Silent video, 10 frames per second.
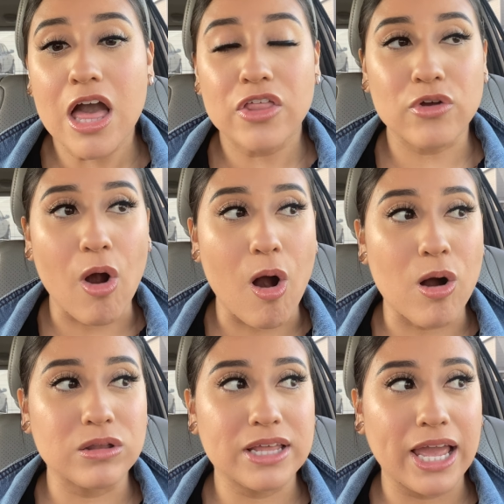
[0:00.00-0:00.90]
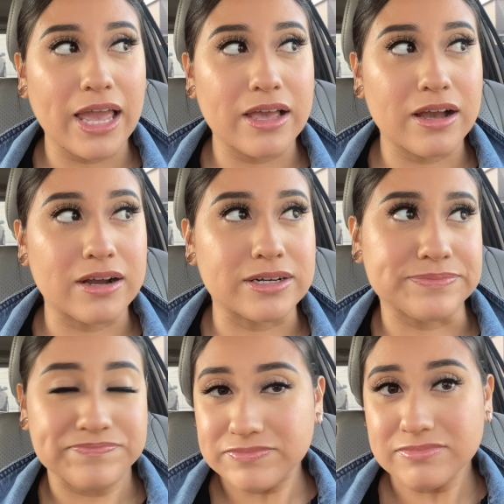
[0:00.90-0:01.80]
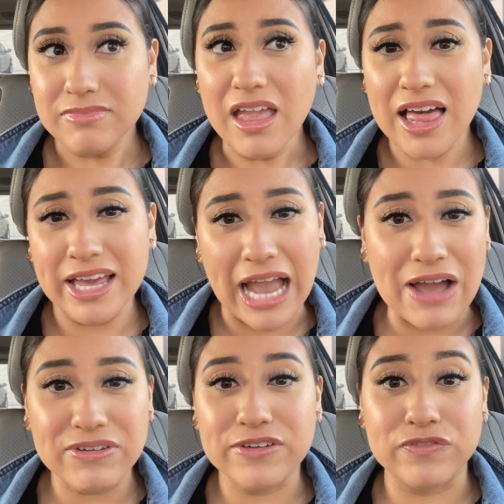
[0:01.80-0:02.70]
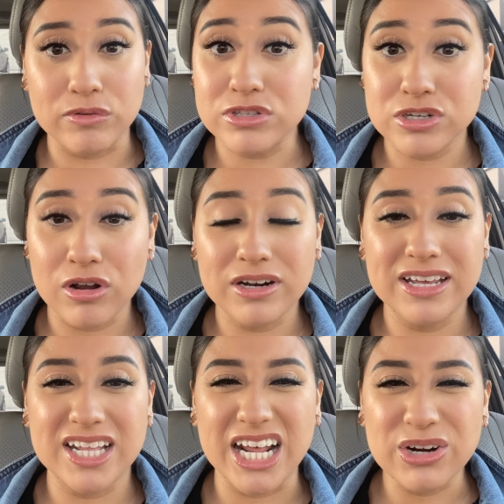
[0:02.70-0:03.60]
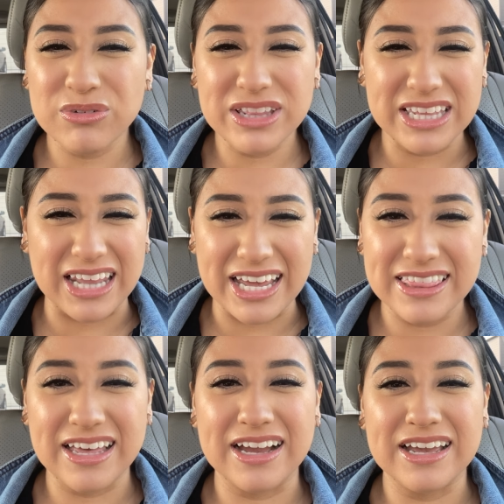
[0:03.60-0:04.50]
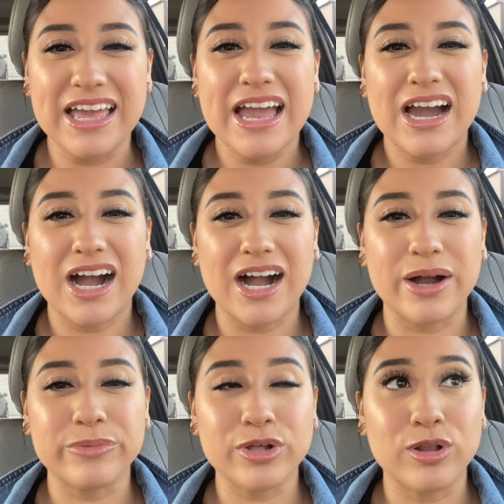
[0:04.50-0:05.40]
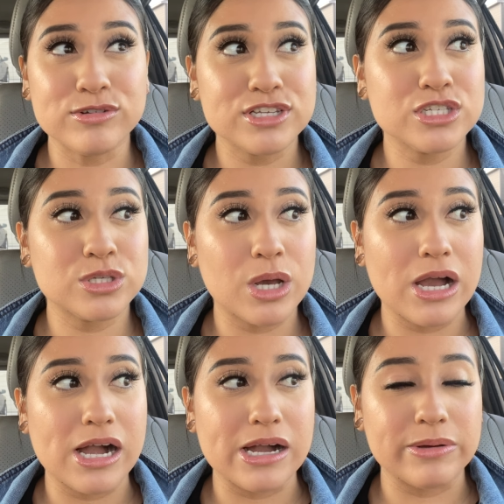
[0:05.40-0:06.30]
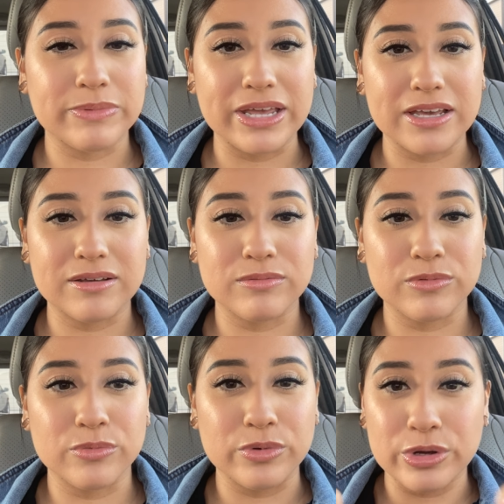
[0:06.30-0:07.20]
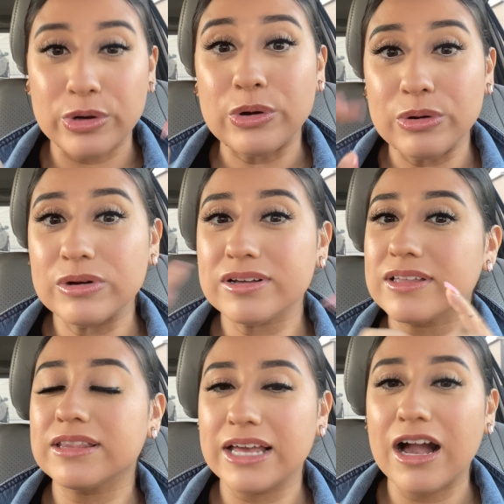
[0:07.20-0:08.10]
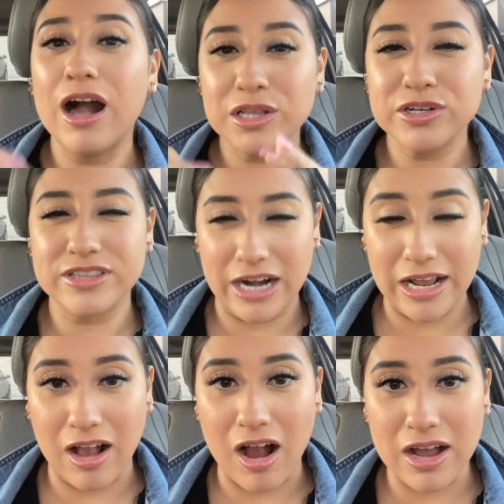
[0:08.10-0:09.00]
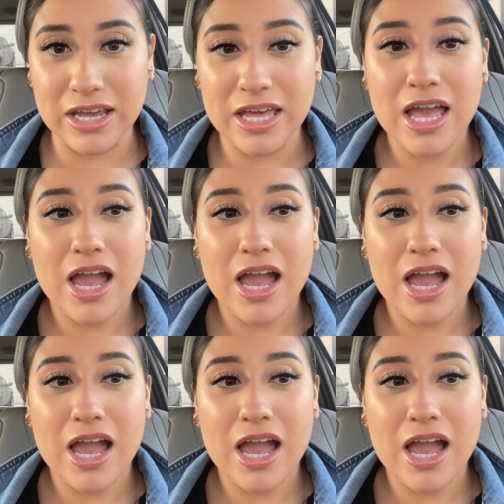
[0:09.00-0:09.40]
they're all like having a filter on it, and I don't really like that. The closest like real like color that I got